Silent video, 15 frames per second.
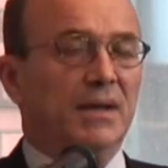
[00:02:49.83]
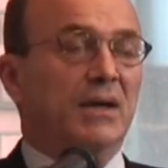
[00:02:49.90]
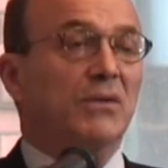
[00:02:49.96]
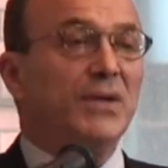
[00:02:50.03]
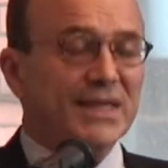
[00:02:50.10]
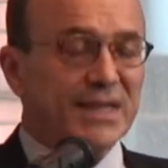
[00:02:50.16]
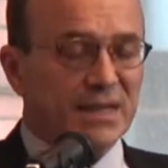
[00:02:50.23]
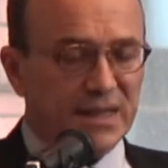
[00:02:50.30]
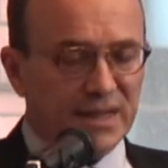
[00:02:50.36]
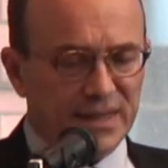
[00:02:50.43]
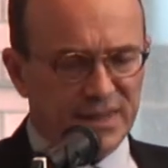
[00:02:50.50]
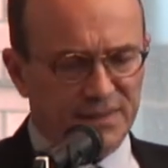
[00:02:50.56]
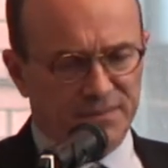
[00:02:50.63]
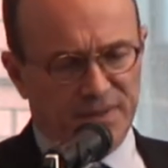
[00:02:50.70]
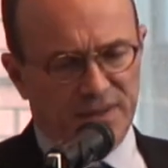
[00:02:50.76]

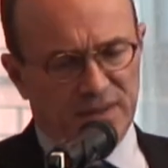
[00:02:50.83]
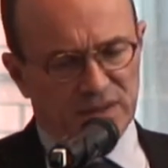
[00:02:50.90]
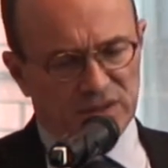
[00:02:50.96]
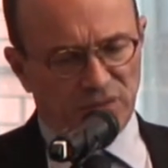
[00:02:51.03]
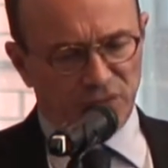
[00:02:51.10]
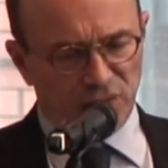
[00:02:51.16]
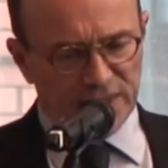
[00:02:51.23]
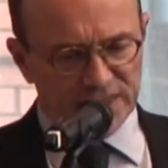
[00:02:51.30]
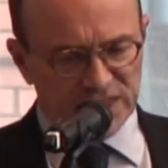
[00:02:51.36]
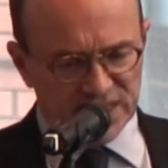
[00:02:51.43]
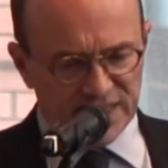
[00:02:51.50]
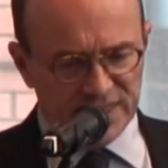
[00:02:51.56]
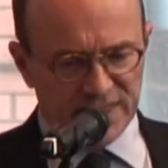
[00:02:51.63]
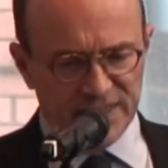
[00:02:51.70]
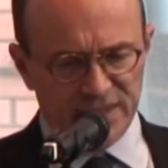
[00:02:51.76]
Recently, the French
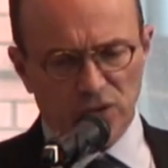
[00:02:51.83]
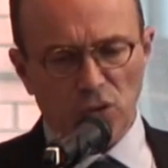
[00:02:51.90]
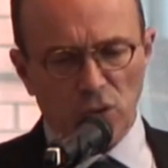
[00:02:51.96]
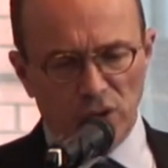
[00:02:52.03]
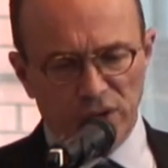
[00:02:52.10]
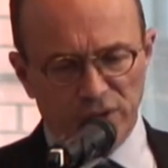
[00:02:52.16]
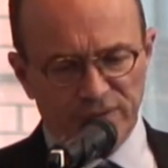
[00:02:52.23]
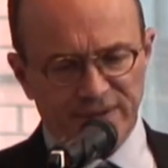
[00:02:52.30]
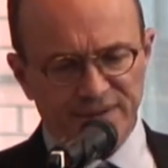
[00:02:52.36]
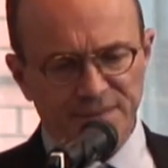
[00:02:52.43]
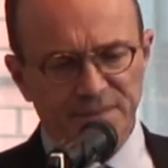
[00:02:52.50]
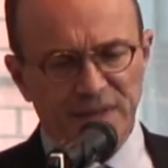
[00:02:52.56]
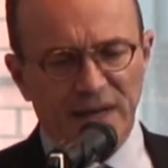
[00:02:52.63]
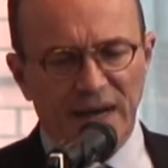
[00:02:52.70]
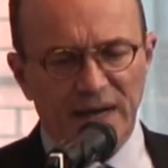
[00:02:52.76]
Senate,
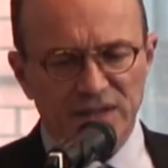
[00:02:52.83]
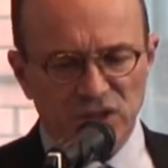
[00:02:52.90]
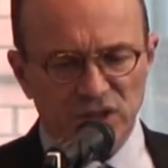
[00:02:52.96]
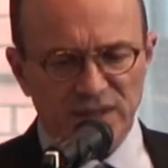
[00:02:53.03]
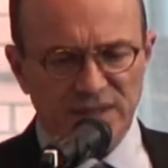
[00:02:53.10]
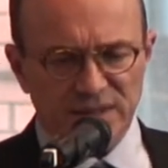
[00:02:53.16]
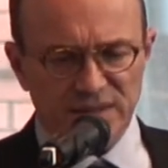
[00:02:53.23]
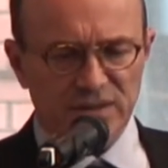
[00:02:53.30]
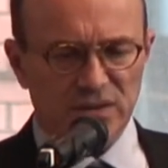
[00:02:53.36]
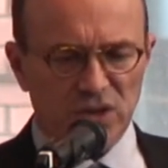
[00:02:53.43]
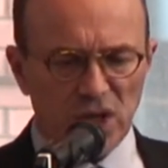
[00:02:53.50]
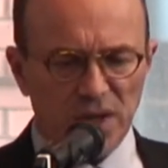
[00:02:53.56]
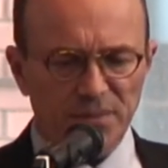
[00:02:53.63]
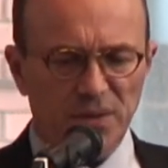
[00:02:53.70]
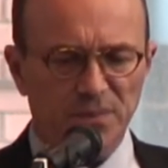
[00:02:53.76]
however, had just
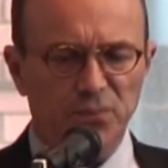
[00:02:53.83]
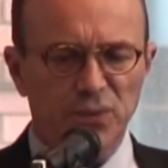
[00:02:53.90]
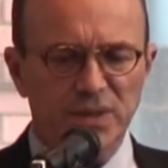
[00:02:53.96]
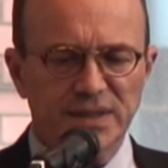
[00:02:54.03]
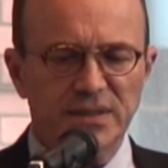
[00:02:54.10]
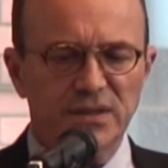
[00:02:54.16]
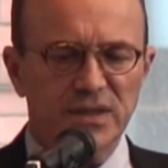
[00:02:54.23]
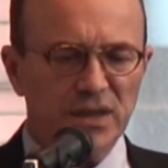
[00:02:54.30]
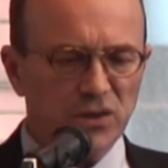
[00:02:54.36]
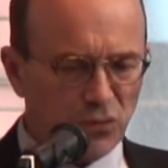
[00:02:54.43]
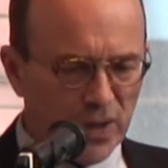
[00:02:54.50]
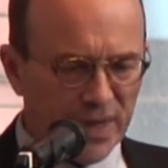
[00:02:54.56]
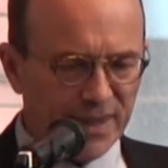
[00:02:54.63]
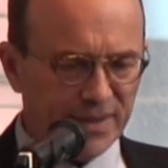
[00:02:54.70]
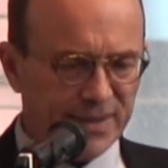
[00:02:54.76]
come up with an
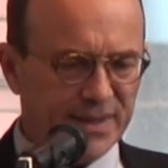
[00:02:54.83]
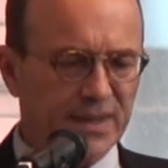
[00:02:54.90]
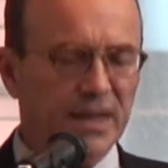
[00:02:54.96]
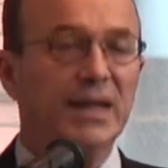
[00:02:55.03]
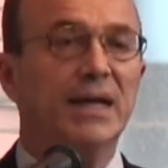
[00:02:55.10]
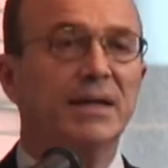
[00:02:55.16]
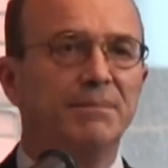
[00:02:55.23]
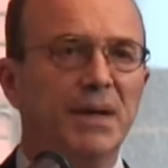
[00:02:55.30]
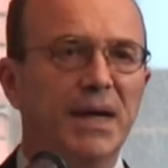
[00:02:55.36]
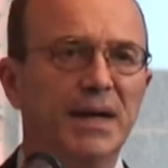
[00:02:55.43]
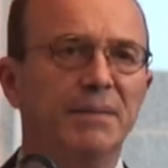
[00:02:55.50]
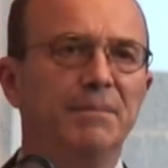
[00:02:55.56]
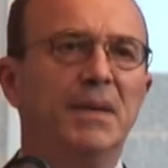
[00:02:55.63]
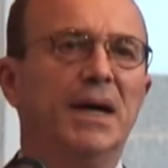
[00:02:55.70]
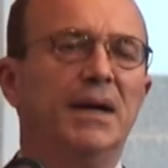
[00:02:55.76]
inquiry led by
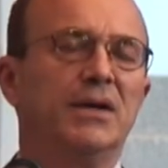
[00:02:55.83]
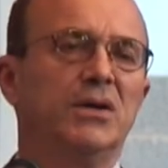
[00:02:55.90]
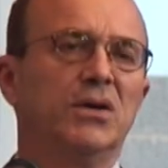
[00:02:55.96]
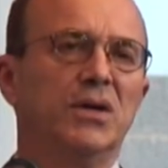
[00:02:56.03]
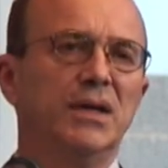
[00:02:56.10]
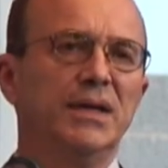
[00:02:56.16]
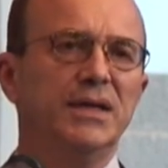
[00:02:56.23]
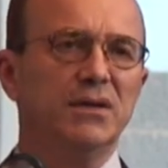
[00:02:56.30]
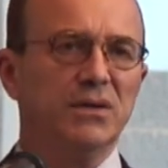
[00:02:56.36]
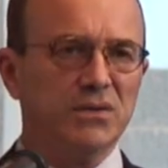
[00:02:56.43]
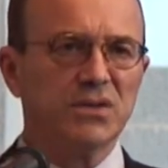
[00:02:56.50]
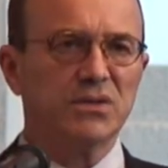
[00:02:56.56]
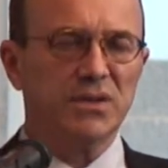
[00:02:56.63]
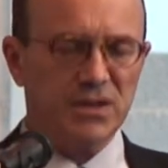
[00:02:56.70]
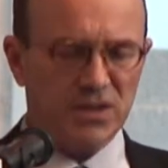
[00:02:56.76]
my colleague,
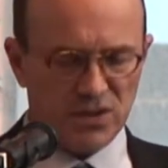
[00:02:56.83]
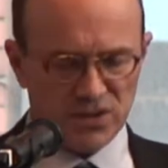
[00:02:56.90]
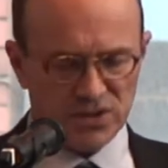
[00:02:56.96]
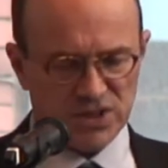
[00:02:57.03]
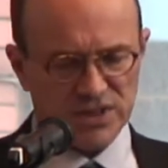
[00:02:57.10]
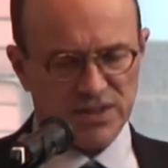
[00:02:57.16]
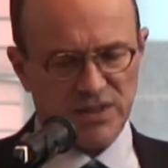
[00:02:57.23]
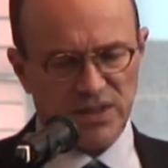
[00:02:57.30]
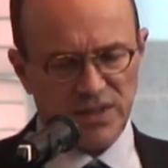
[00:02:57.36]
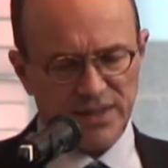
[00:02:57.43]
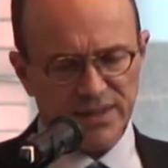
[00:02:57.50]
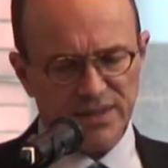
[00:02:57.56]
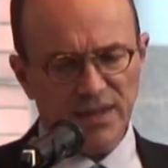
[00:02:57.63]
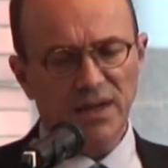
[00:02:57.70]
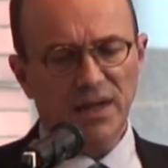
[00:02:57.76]
also an ecologist
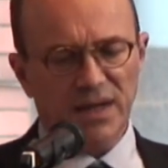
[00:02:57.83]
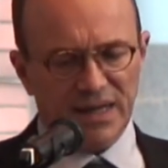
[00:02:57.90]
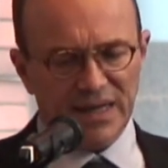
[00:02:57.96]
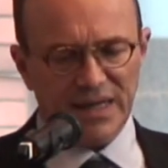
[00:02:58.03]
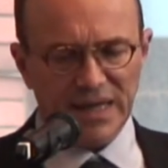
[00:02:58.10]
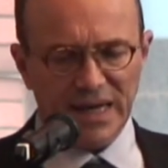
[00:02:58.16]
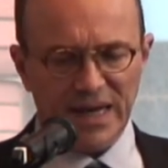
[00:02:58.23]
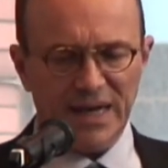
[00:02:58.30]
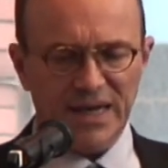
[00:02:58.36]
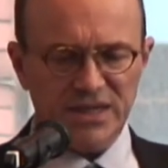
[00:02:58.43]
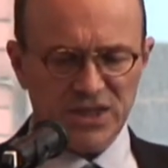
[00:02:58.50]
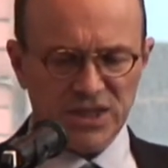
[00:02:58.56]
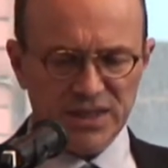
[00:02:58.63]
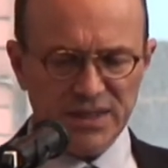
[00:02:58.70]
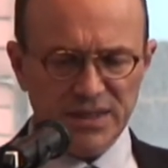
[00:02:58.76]
colleague, Leila
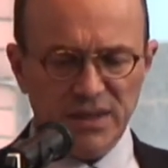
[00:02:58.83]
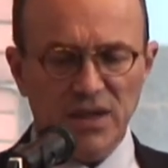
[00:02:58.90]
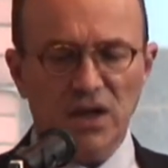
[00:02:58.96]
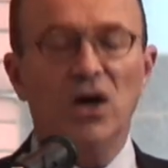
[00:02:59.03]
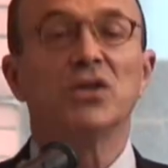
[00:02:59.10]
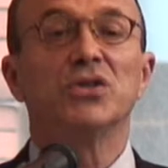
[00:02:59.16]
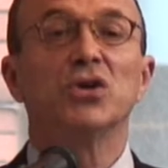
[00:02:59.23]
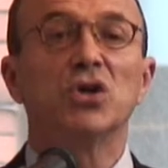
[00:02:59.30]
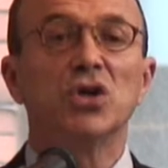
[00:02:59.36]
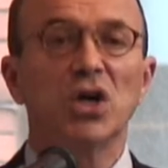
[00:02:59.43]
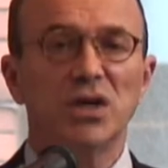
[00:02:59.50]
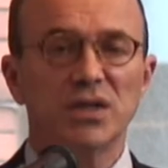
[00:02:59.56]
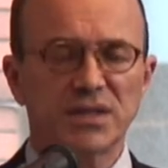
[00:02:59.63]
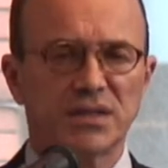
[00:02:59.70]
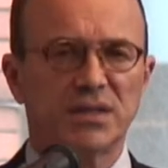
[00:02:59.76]
Aichi, on the
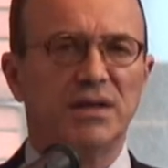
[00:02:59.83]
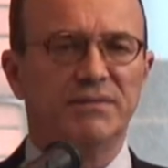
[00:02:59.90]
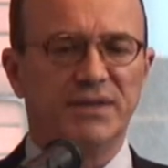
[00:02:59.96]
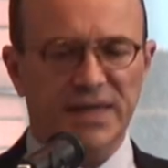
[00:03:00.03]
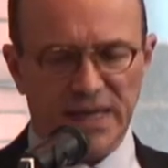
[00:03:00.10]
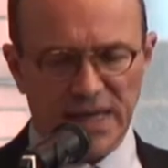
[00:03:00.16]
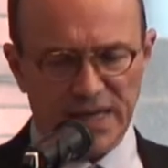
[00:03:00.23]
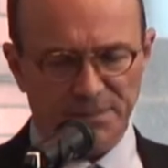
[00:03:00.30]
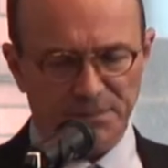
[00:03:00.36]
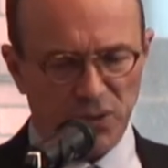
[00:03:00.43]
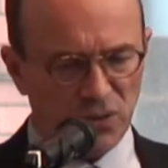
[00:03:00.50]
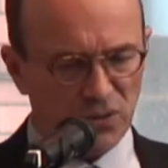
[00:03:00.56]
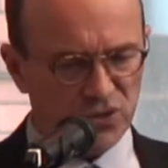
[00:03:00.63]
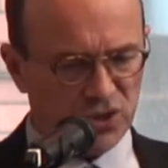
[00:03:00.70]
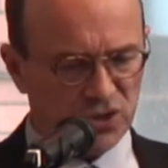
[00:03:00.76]
cost of the air
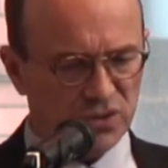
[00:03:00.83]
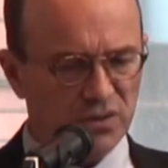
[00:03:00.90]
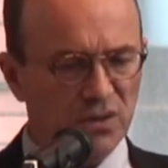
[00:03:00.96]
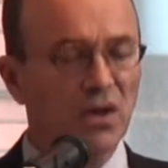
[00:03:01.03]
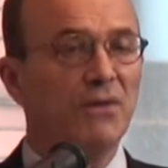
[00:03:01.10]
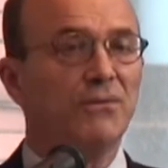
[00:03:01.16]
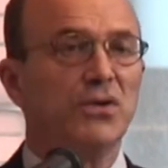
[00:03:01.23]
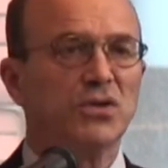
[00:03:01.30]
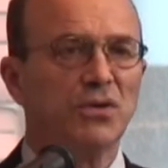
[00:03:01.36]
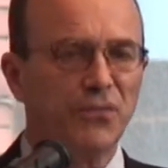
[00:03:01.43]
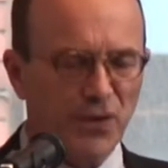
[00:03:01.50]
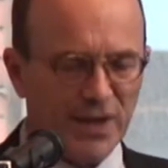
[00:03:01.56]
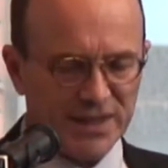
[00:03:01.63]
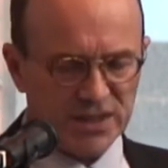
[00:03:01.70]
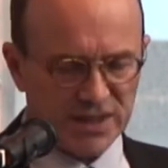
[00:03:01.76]
pollution for the
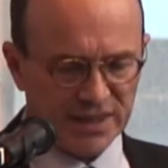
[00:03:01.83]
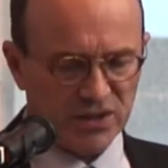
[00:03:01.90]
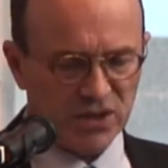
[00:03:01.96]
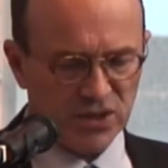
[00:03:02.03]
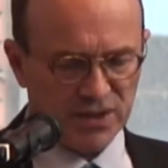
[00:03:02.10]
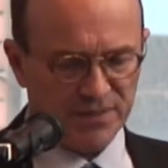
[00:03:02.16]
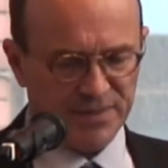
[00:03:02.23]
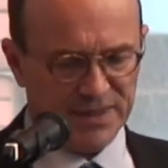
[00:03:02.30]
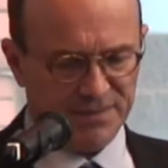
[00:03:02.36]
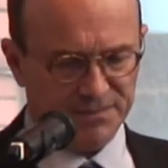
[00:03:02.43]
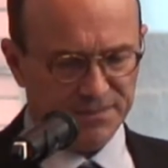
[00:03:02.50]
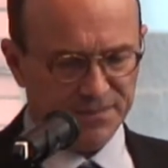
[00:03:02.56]
French economy.